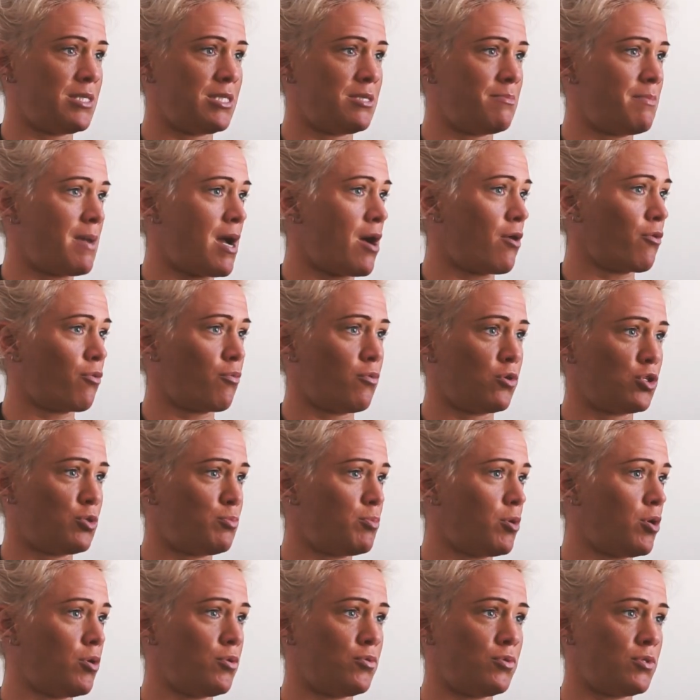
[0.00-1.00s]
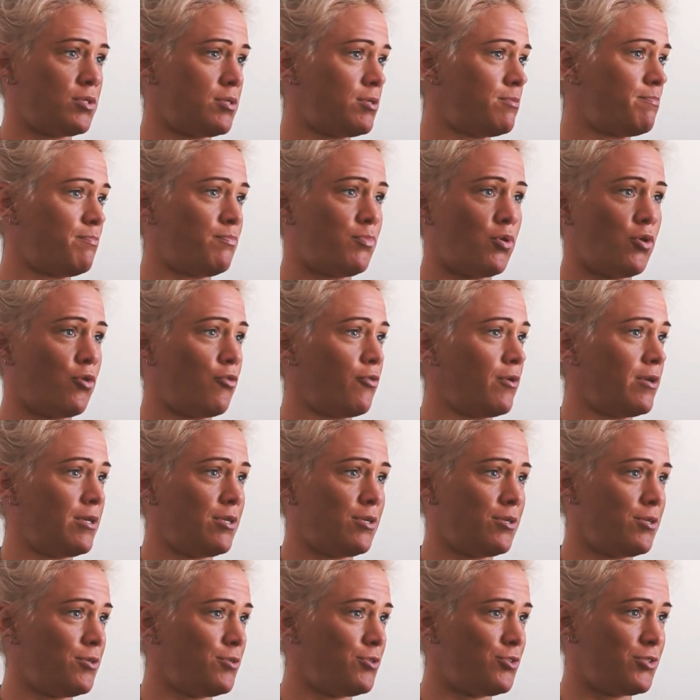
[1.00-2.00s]
into mouthwash bottles, pouring
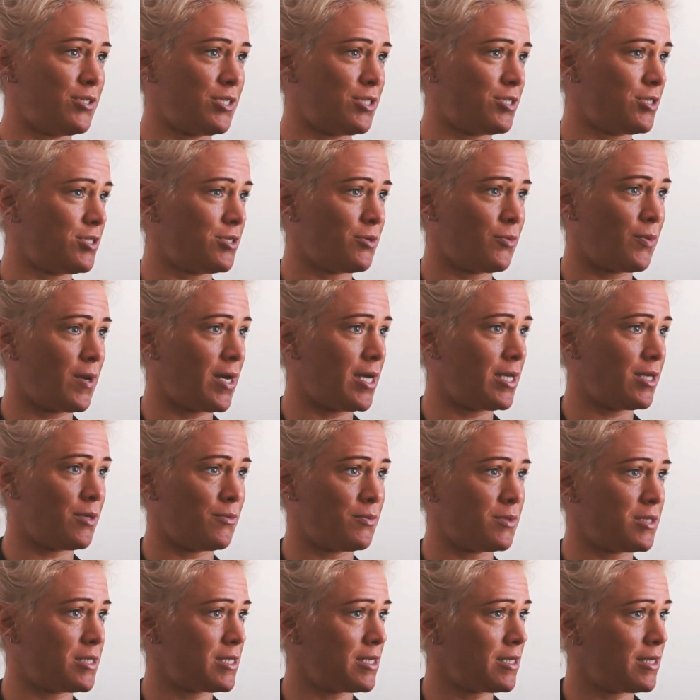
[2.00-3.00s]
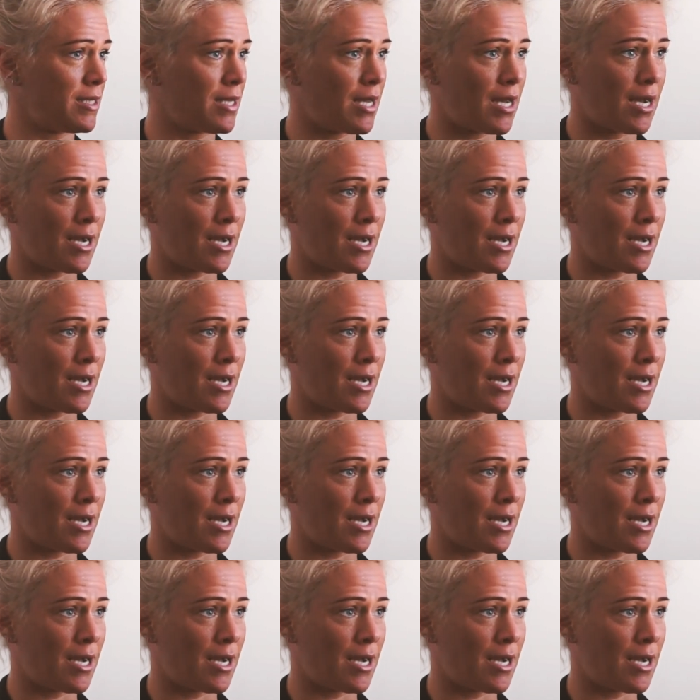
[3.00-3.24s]
the nutrition away that was in